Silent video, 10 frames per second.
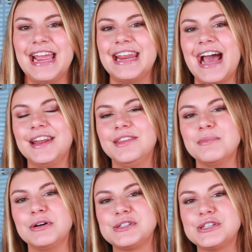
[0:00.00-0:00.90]
It had the
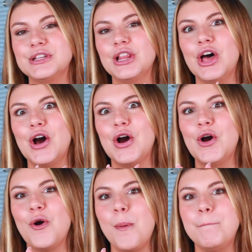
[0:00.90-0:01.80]
most
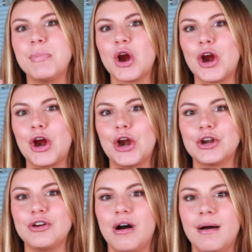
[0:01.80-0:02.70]
slow
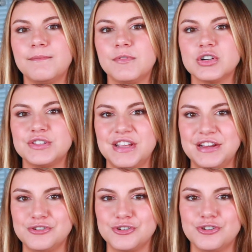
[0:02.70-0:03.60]
burn,
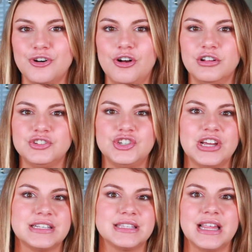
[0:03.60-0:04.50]
conversational,
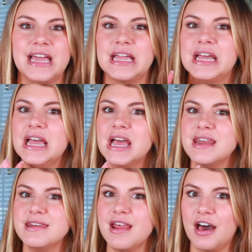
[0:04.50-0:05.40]
just like
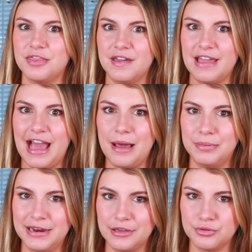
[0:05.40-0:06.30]
nothing
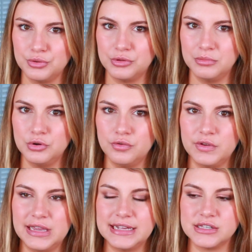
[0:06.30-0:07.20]
happening through the
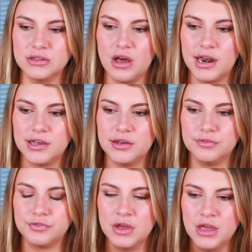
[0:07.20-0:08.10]
movie. It's a lot
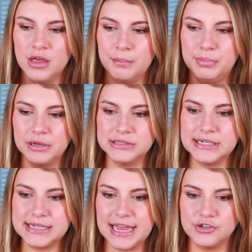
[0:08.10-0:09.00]
of
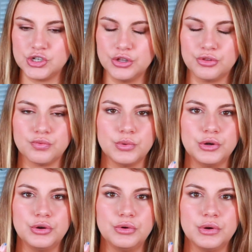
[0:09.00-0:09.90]
building tension
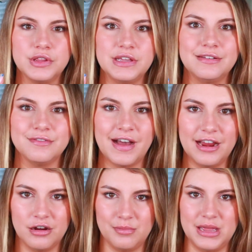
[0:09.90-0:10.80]
through the
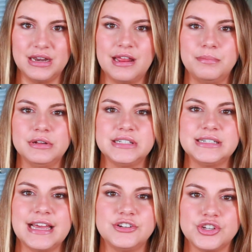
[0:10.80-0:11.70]
environment and building
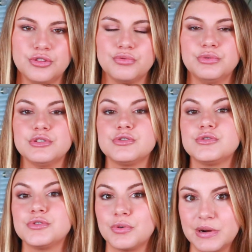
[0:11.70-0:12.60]
tension through the
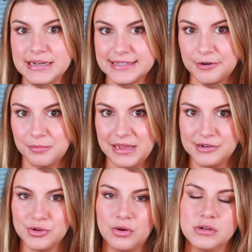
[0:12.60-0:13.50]
stories that are
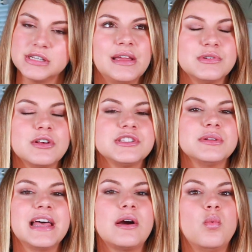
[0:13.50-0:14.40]
being told. It was
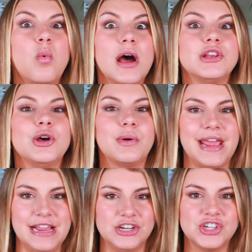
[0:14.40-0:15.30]
also like a one
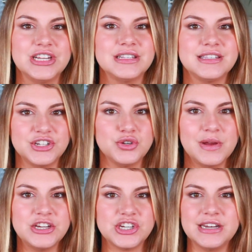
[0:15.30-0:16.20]
location
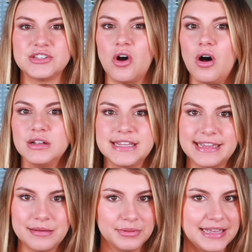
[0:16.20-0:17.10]
situation. It's all
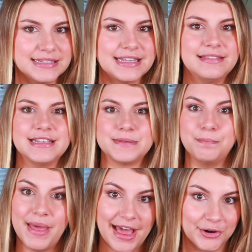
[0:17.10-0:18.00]
taking place in this
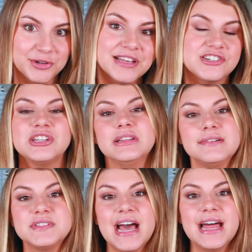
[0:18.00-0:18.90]
manor that she
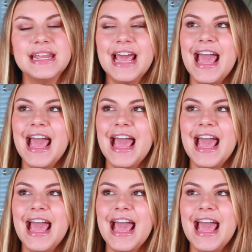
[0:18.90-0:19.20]
lives at.